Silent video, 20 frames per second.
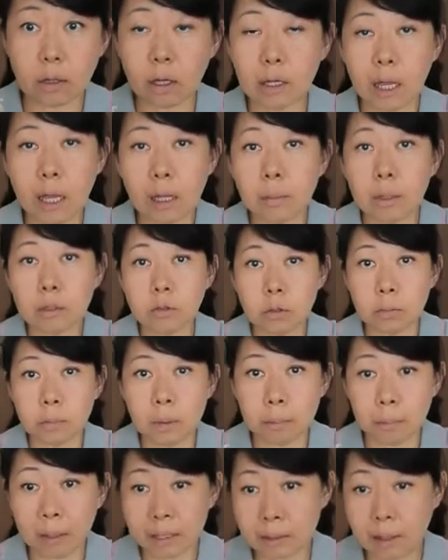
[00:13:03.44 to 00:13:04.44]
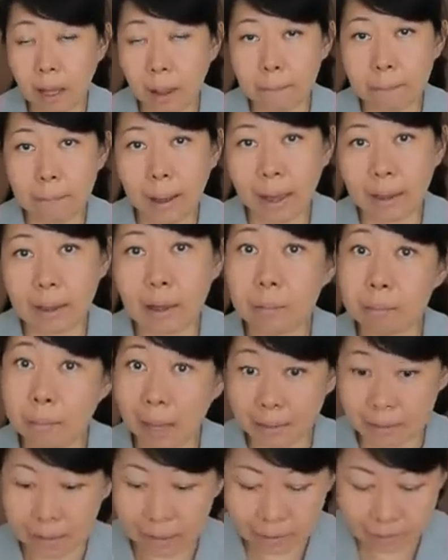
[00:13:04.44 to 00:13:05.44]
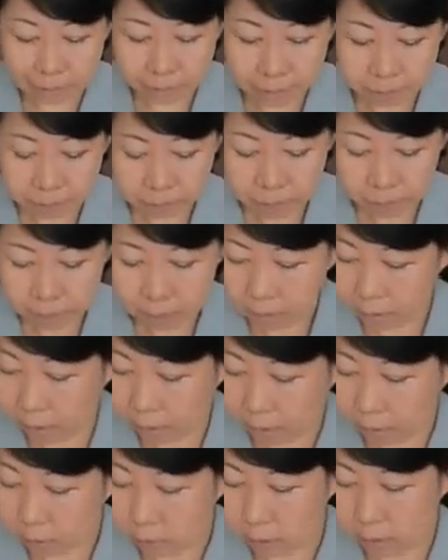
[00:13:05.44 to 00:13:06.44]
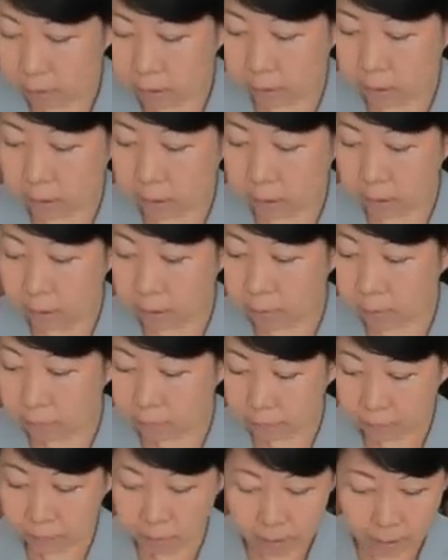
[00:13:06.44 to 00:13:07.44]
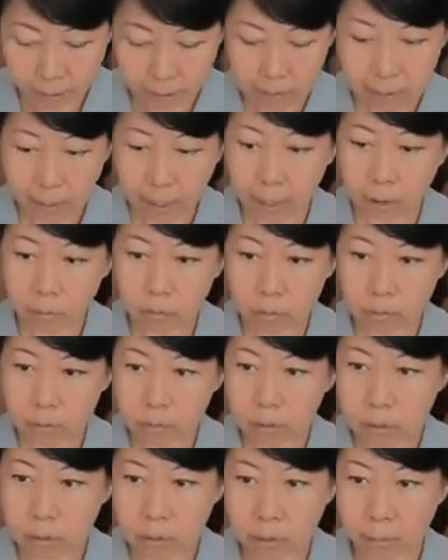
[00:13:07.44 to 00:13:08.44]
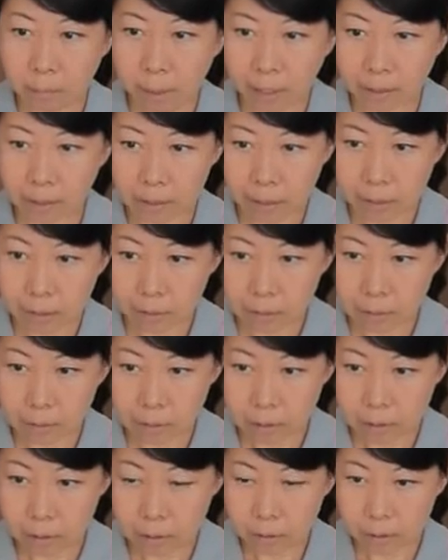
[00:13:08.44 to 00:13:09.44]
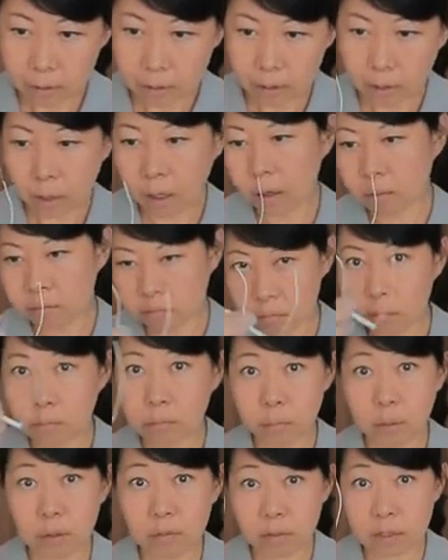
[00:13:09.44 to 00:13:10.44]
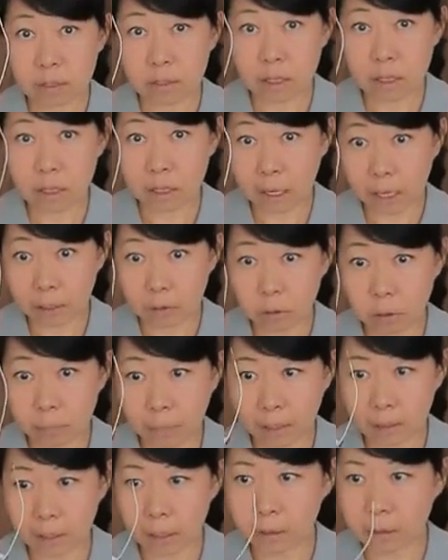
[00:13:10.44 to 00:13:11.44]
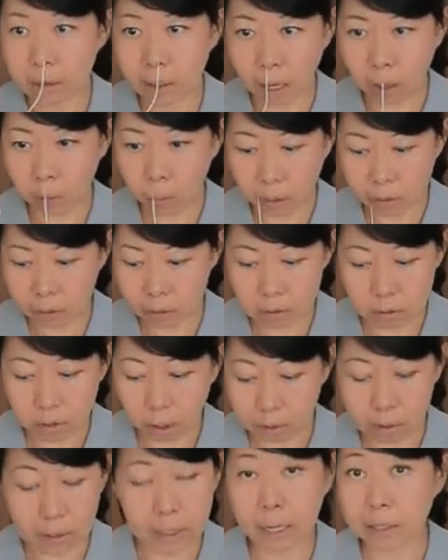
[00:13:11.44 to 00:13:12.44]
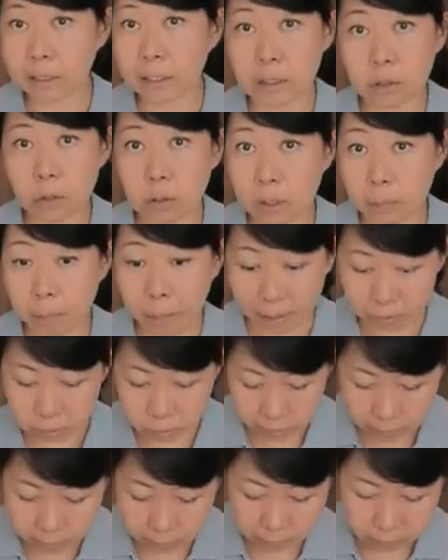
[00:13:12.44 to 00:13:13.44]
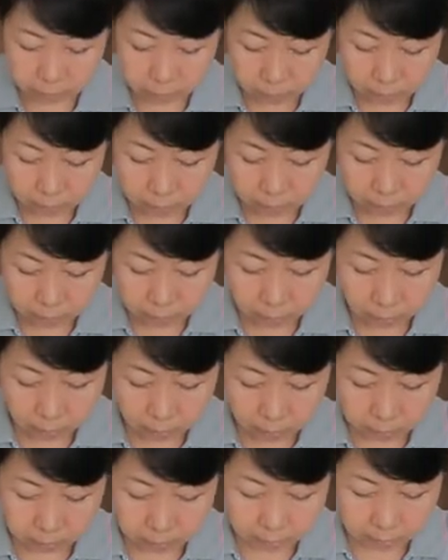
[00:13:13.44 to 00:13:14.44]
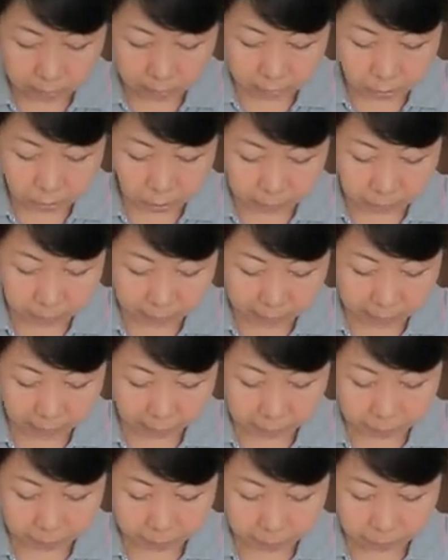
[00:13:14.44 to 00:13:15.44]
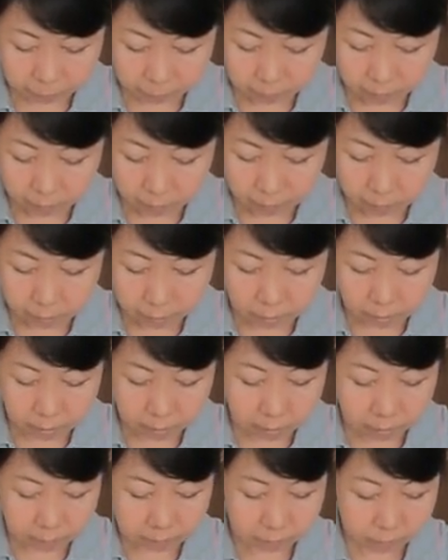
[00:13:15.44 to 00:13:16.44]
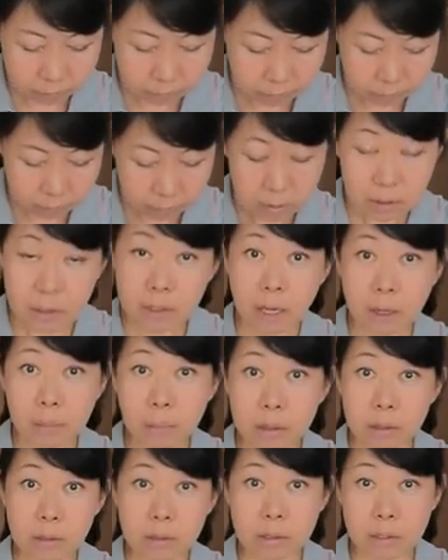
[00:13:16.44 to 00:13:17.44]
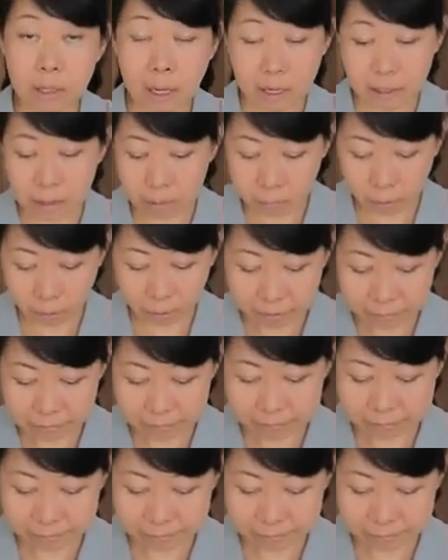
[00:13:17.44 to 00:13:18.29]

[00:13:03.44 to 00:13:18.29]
not able to be picked up by a magnet. And then you can see that now the magnet, previously electromagnet, now when it's not connected to the battery, it does not pick up the staples anymore.